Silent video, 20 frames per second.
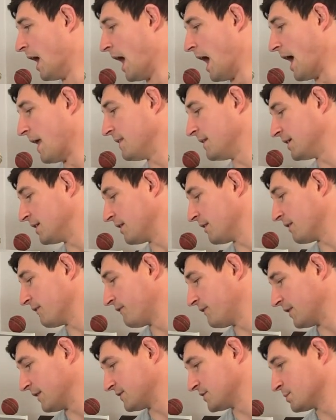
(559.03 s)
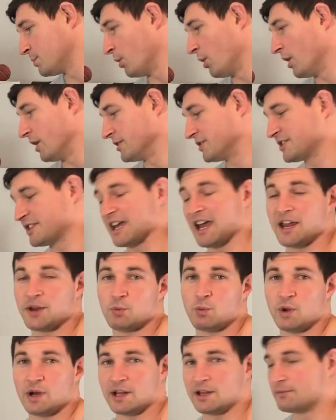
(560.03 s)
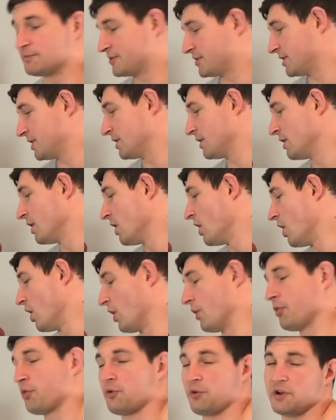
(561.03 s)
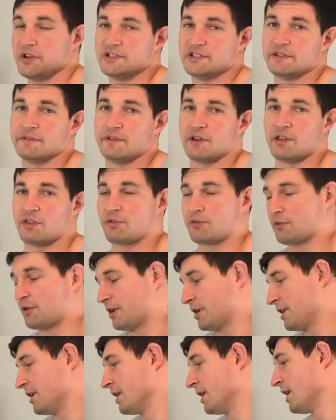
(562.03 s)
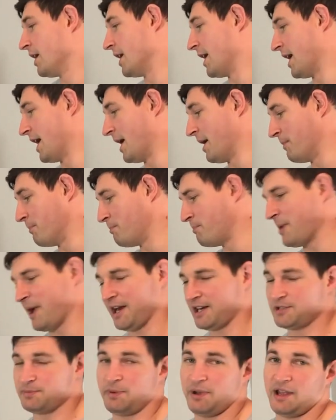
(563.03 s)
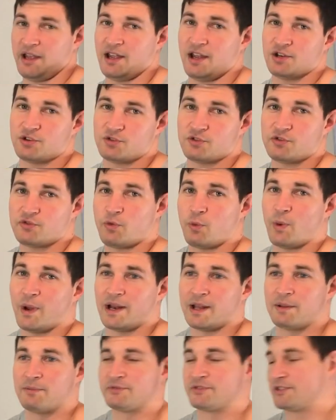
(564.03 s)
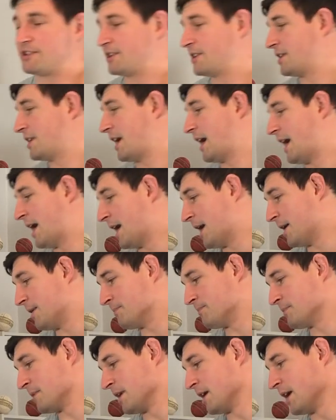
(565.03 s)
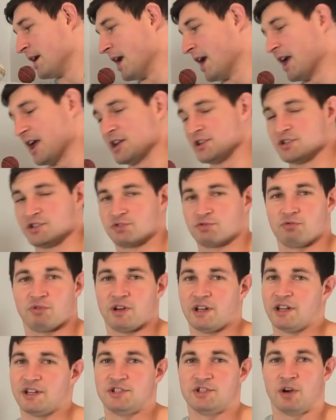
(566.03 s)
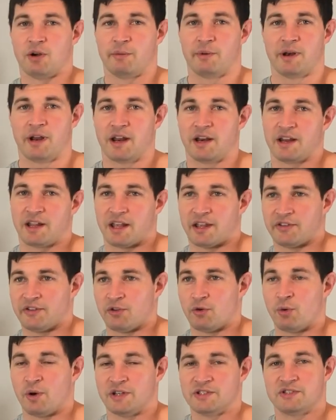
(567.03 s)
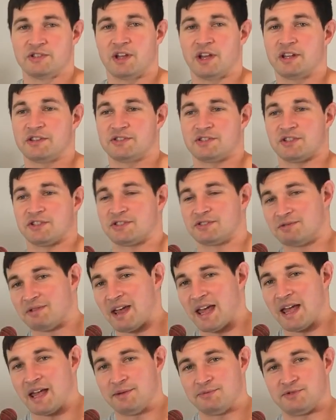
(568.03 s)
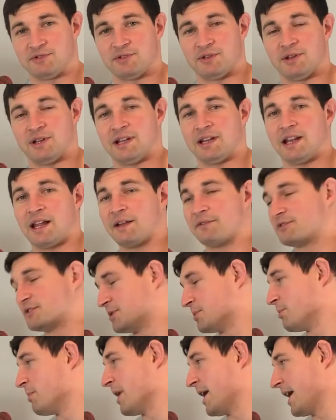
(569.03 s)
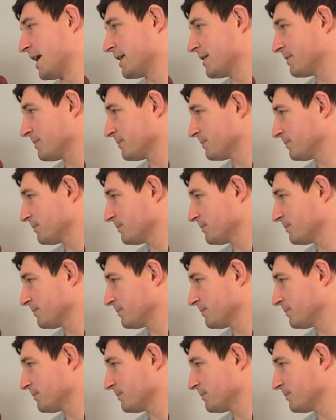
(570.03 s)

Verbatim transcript: And then in the fifth spot is Kane Williamson on 373. Um, back to back hundreds for Williamson um, and just really dominating as he always does, just absolutely loves to bat.